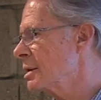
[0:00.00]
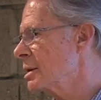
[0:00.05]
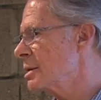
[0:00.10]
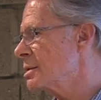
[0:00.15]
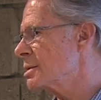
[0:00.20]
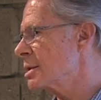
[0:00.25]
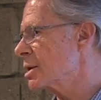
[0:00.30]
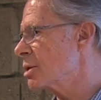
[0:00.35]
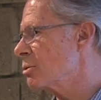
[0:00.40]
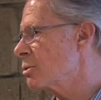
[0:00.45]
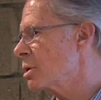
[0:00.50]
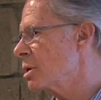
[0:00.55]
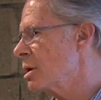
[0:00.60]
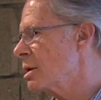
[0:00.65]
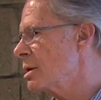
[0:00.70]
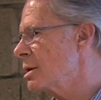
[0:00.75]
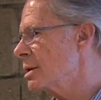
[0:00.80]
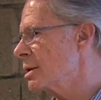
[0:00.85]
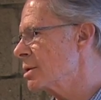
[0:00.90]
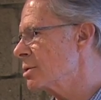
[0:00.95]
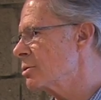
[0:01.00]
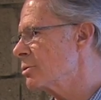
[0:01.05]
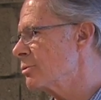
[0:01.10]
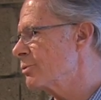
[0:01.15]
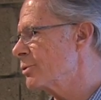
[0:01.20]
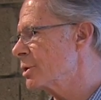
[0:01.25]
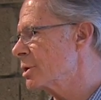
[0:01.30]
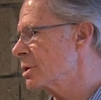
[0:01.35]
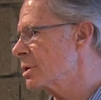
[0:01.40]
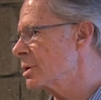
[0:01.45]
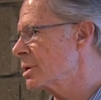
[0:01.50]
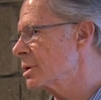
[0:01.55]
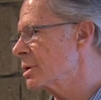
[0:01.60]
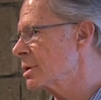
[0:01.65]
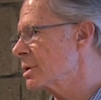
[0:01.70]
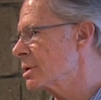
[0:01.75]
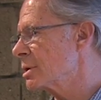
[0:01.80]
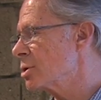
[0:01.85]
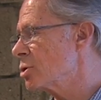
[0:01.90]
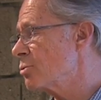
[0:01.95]
as I go along, and
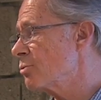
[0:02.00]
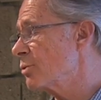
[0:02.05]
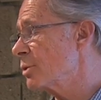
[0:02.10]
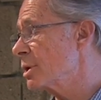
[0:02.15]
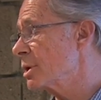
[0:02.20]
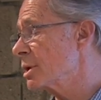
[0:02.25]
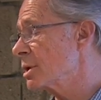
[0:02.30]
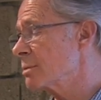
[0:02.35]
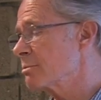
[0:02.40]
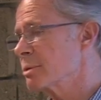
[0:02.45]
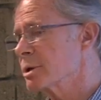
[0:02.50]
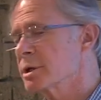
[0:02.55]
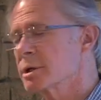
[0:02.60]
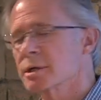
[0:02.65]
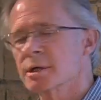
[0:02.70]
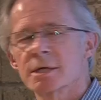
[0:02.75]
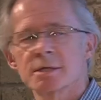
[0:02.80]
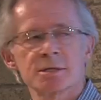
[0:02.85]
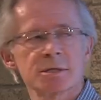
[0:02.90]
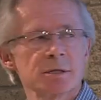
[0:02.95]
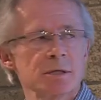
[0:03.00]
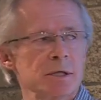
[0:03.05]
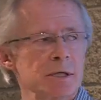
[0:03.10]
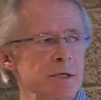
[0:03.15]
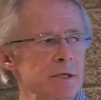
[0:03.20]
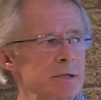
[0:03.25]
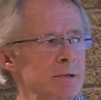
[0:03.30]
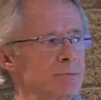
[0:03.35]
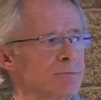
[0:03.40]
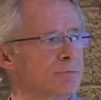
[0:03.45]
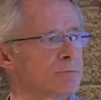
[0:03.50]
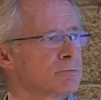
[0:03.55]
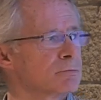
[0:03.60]
hopefully, hopefully it'll be nice and clear.